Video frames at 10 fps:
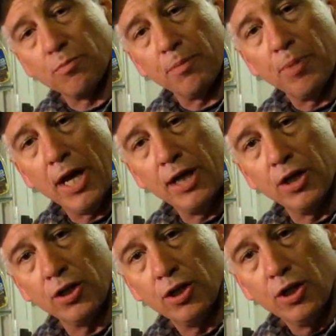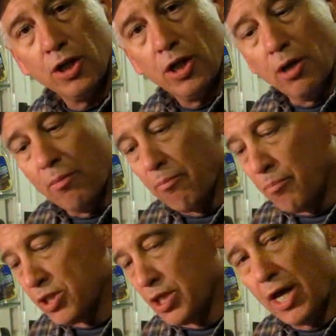been painted,
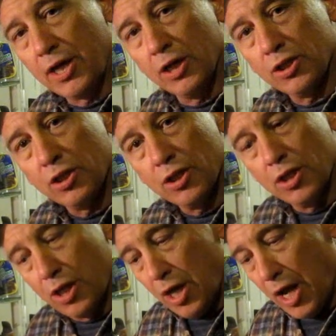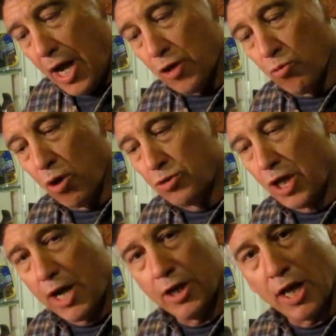but take it and
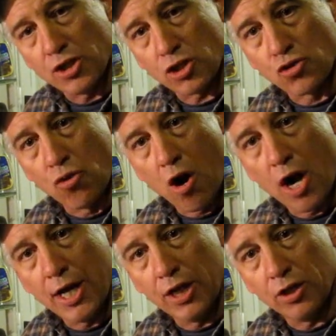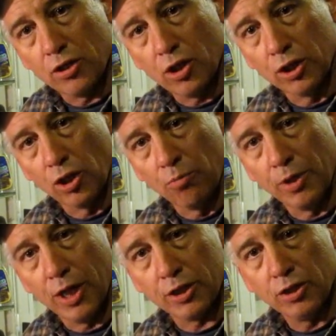rotate it as it's drying a little
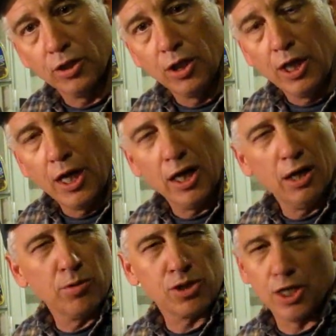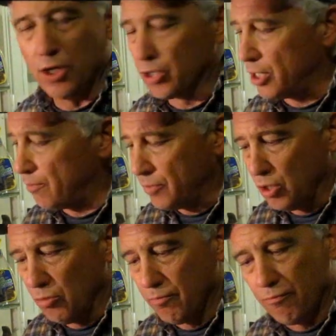bit. And I would say you're gonna,
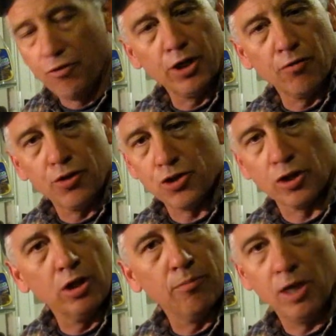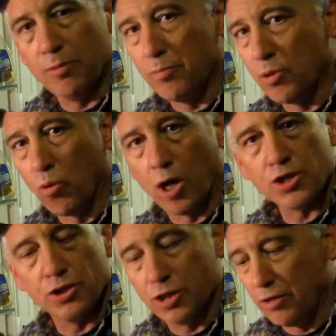figure that you're gonna maybe be watching
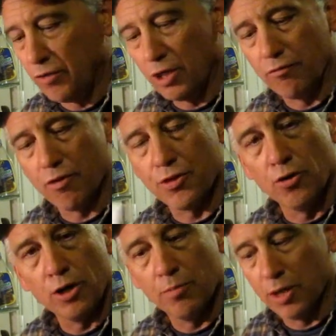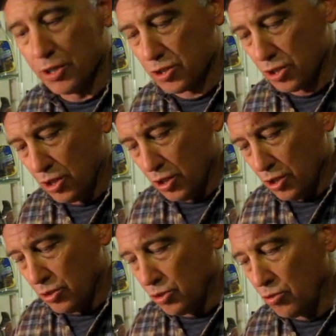TV, and for 30 minutes,
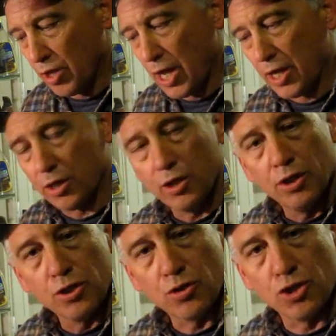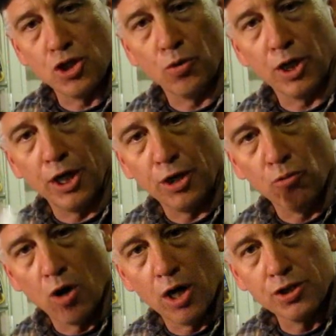do that so that you don't get any
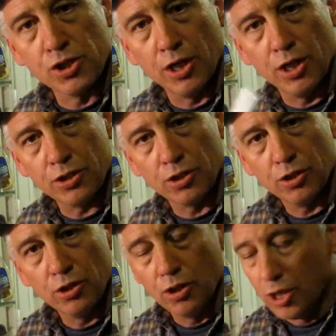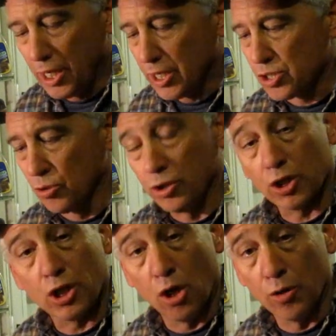runs in it, and so that the
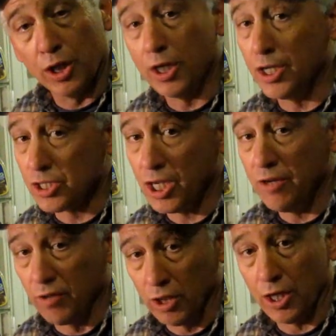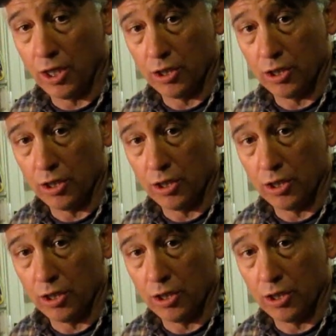coating is evenly